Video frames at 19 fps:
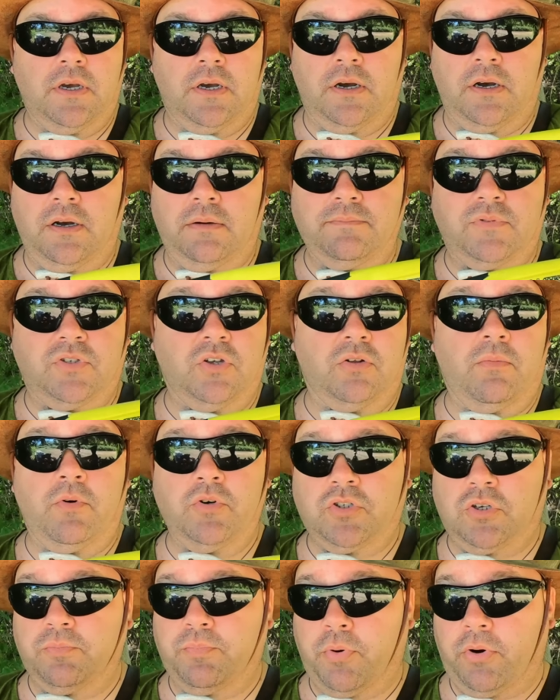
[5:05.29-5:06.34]
So
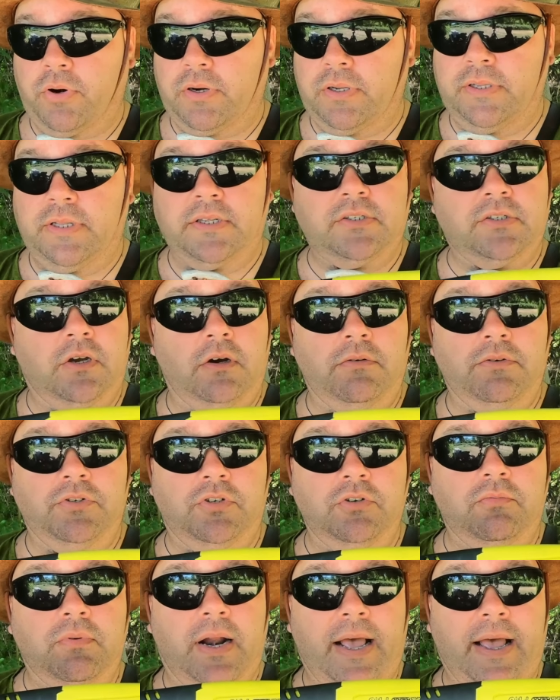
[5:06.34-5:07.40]
most importantly, let's go and
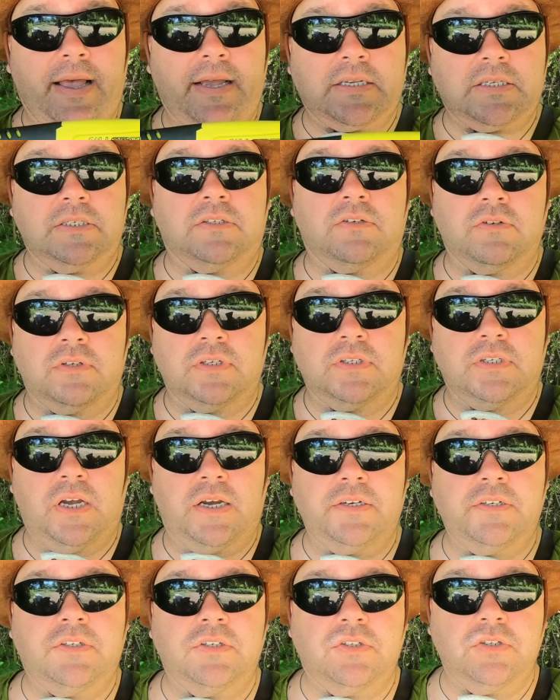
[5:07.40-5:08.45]
do what axes are
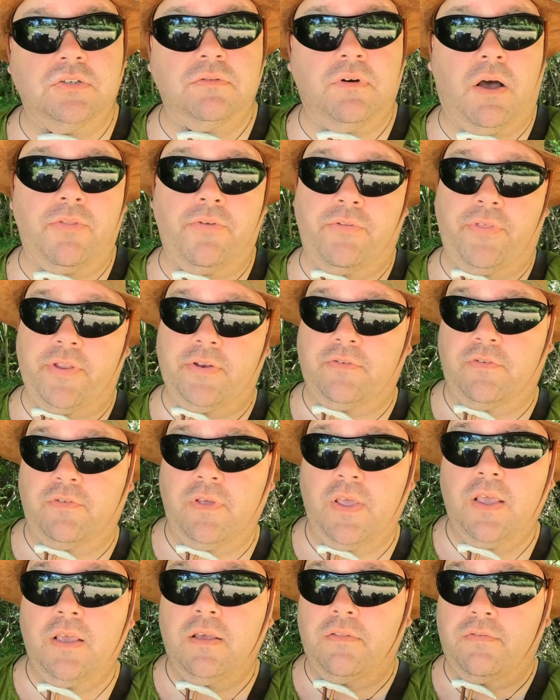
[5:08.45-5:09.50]
designed to do, other than,
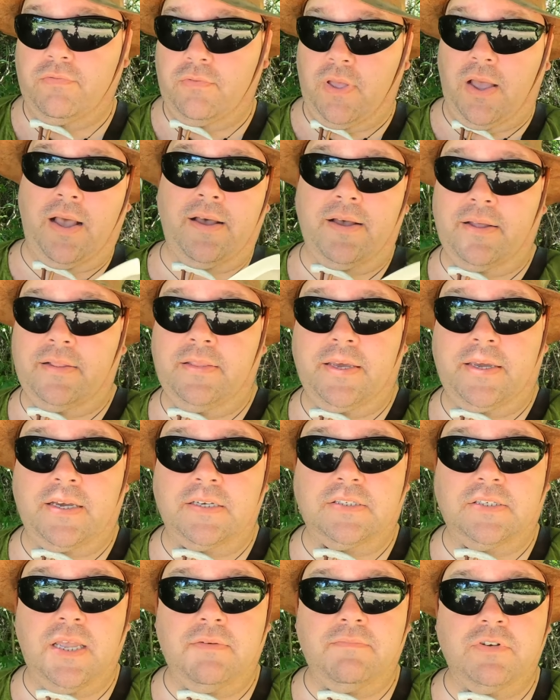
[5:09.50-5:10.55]
like I
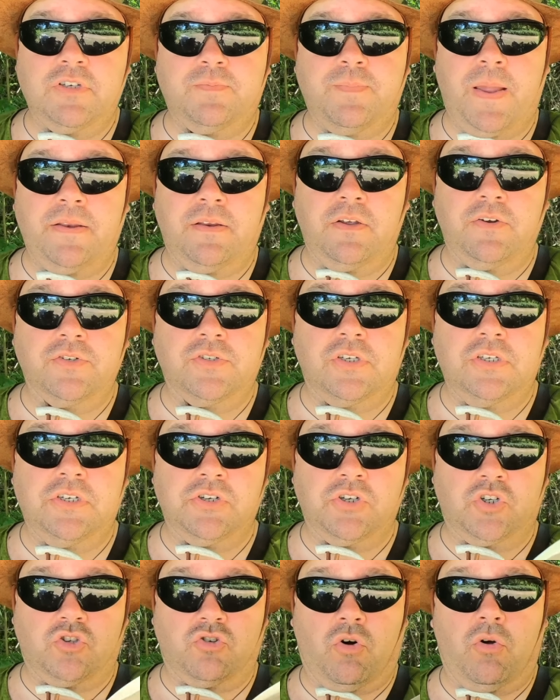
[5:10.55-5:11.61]
said, we spent years and
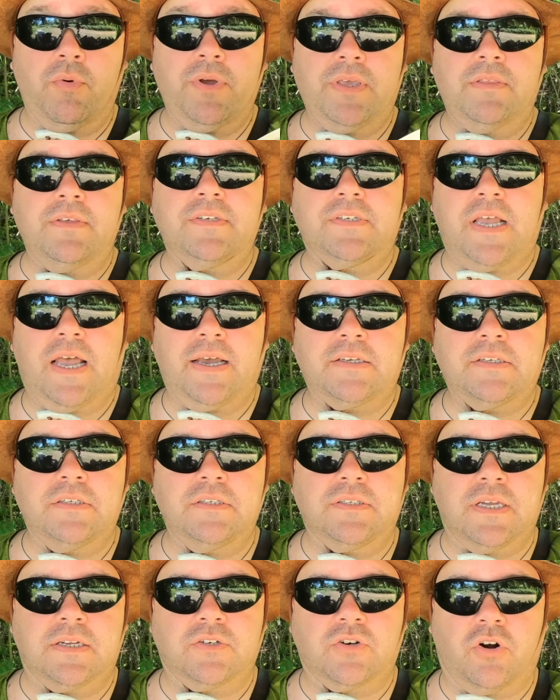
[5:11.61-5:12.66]
years throwing these
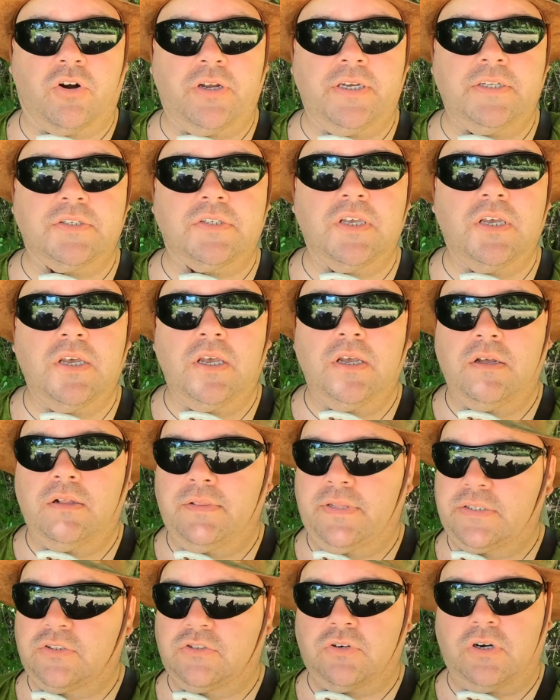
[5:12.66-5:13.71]
axes at targets.
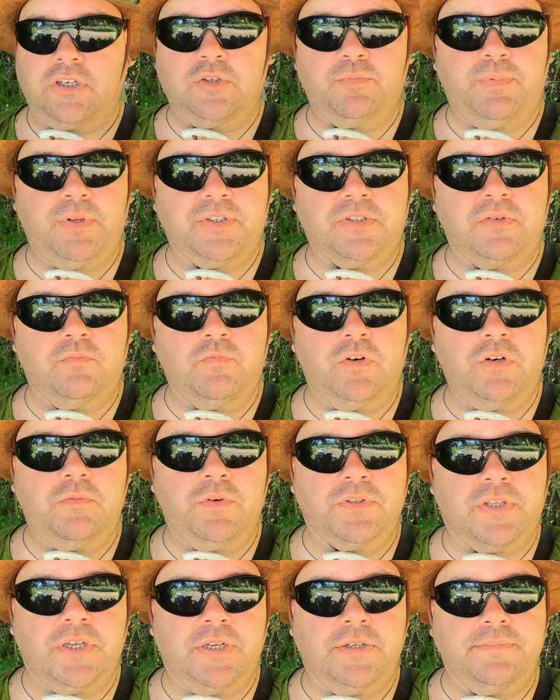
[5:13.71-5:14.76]
Let's try to split some wood
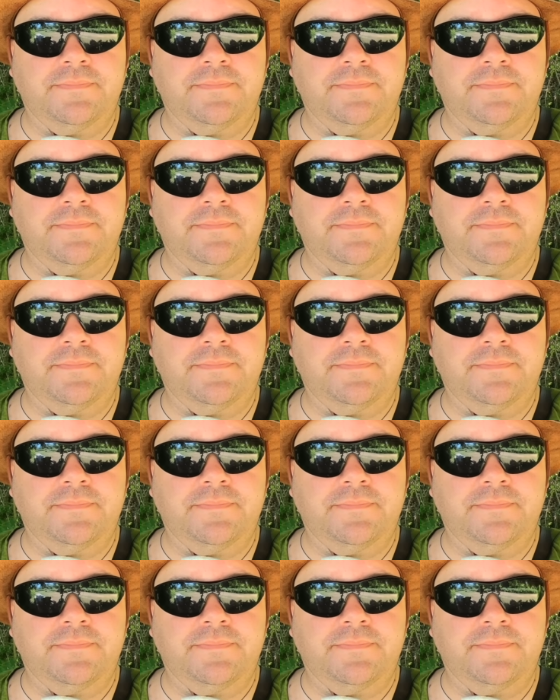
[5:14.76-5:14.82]
with it.